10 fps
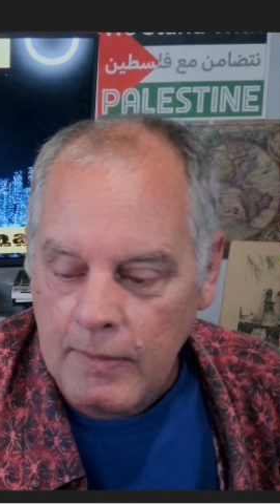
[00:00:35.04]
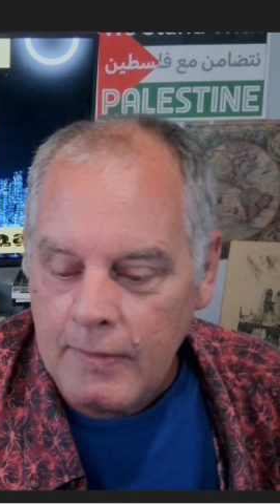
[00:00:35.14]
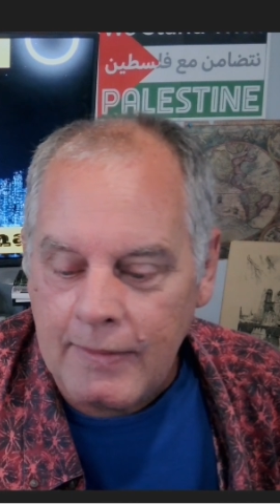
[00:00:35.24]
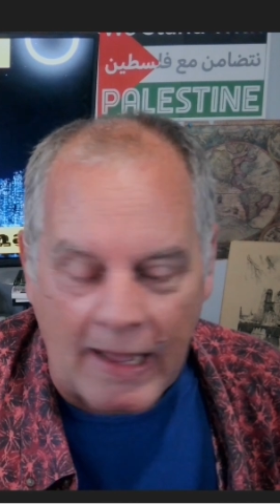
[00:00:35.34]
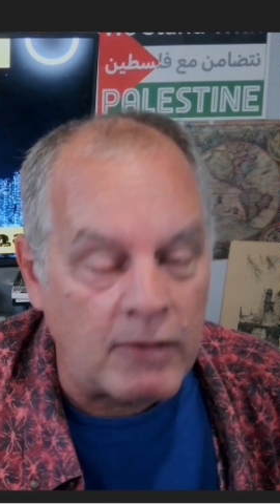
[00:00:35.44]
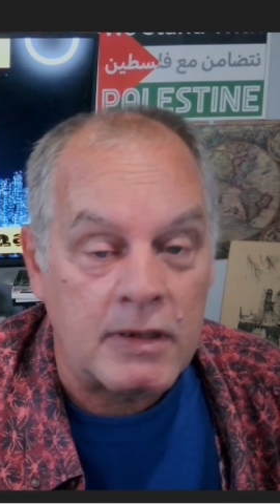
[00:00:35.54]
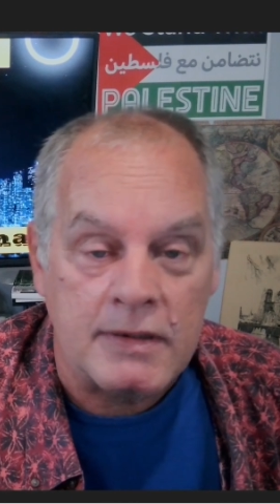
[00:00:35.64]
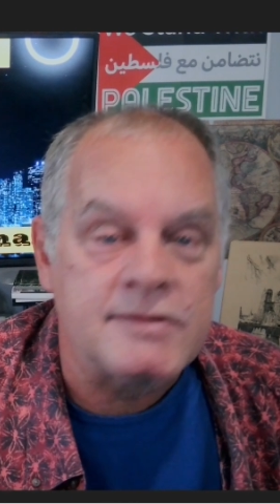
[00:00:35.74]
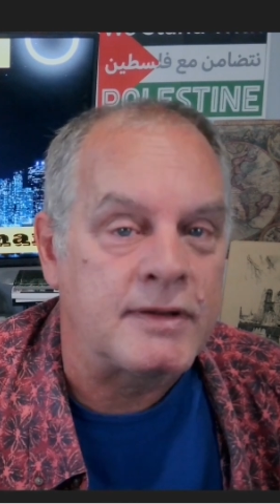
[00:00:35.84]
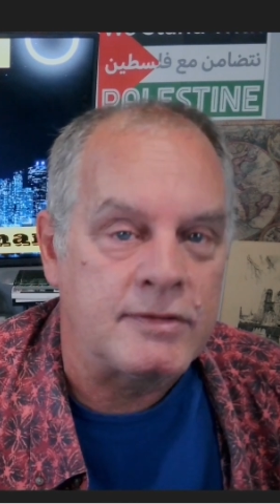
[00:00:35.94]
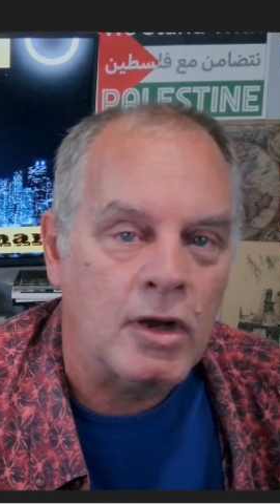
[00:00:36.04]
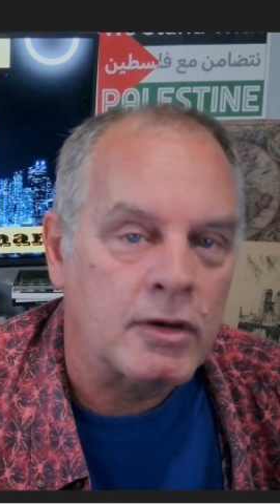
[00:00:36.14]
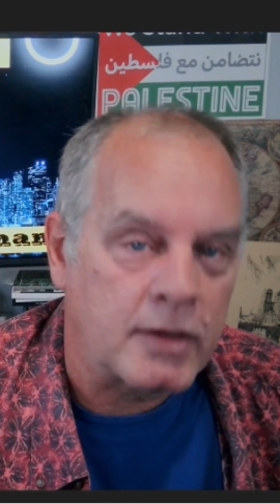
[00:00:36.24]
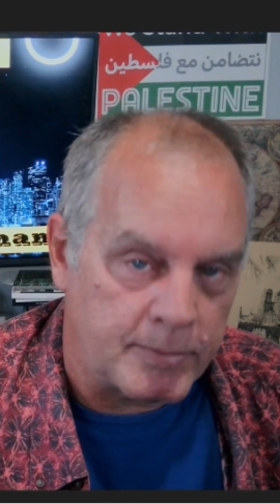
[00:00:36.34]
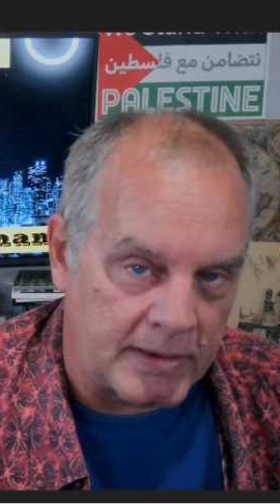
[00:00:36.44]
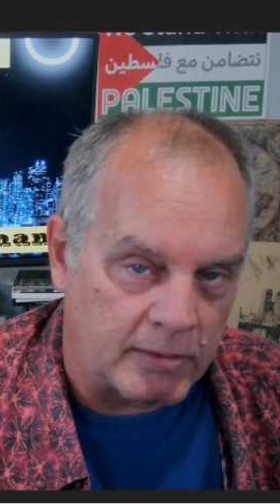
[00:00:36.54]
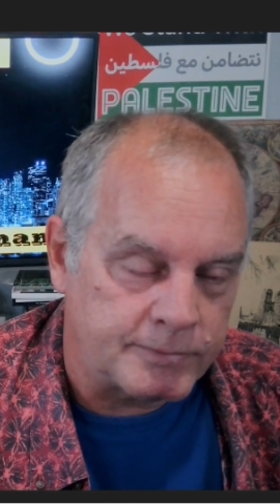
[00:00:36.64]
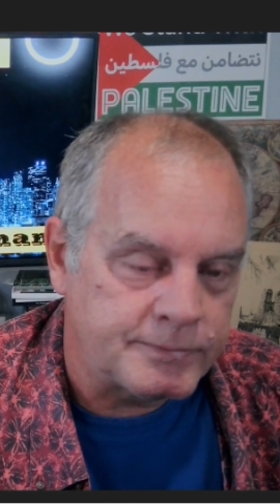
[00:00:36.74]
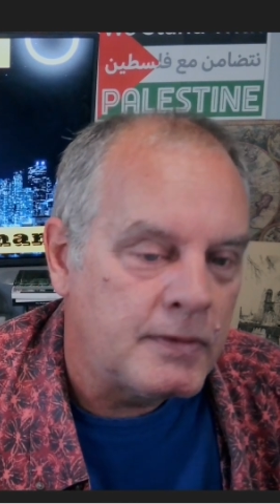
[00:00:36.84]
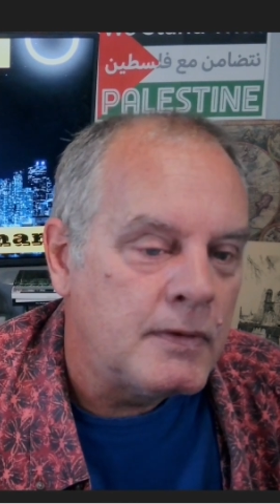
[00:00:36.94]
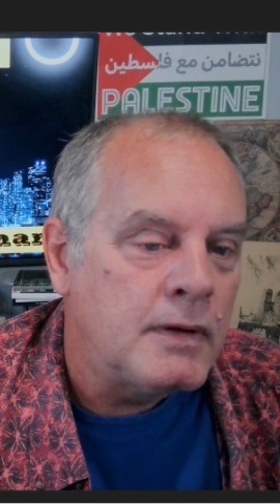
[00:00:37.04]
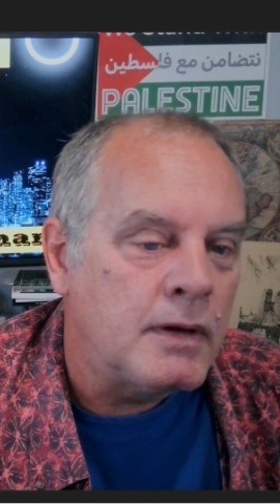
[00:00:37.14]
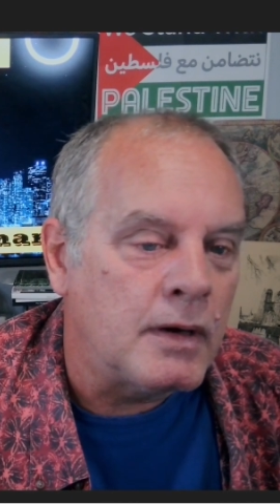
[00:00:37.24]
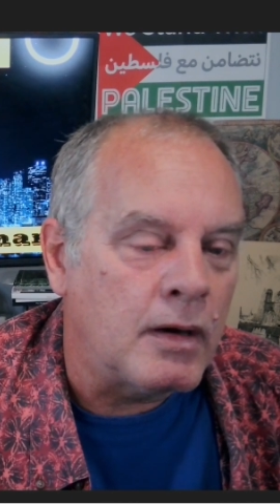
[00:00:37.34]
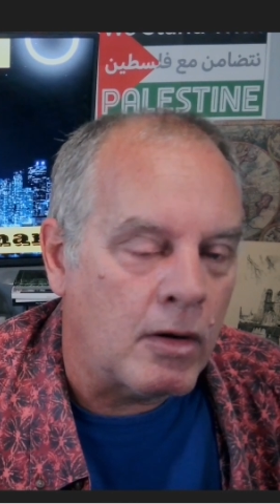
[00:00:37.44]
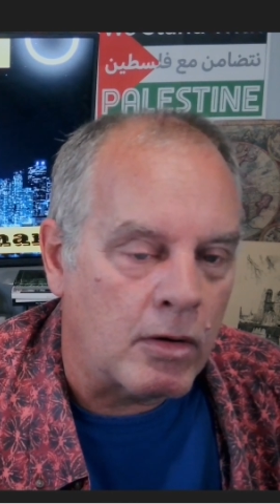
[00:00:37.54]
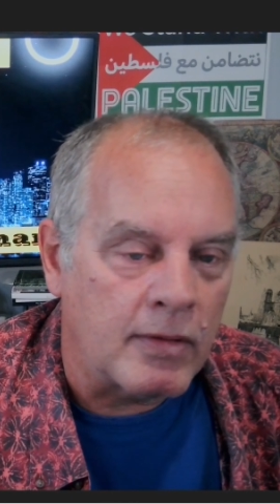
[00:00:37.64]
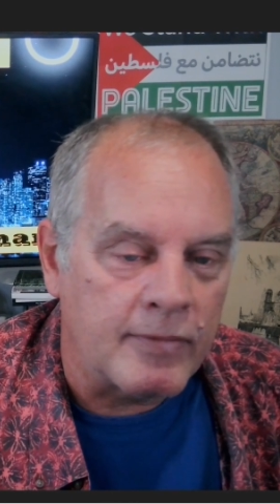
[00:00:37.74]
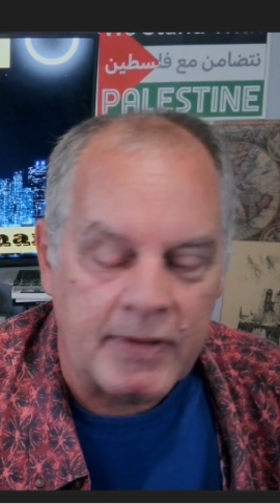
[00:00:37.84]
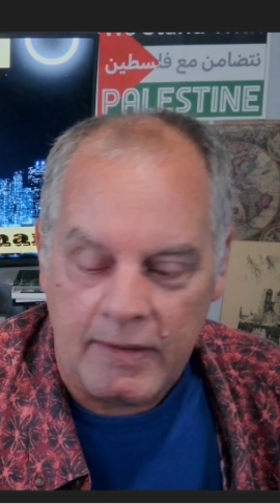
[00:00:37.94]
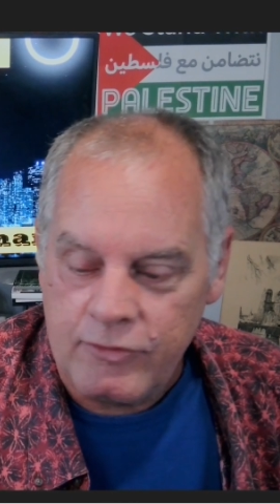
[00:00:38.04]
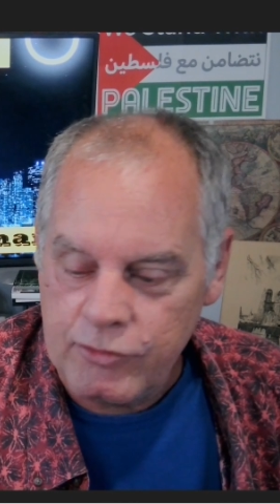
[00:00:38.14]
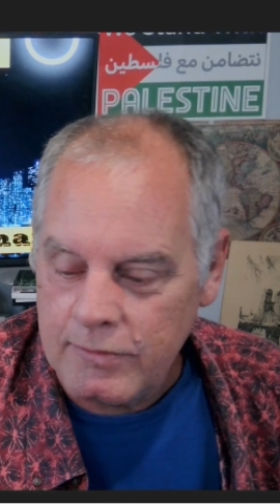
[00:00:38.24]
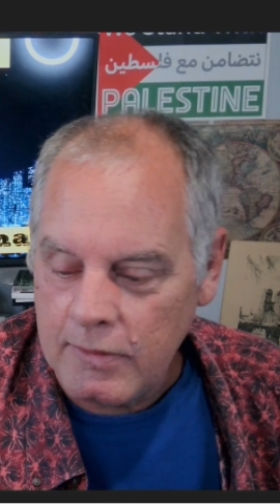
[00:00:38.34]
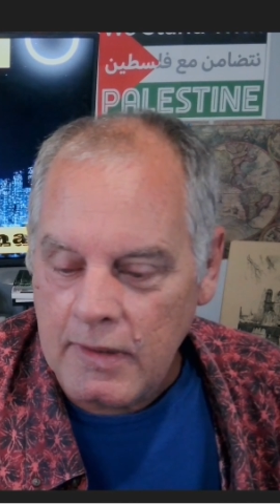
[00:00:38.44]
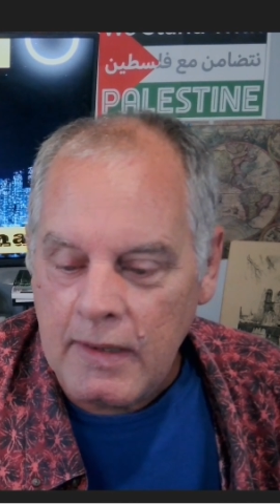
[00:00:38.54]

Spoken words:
Kyle Kalinske talking about RFK Jr.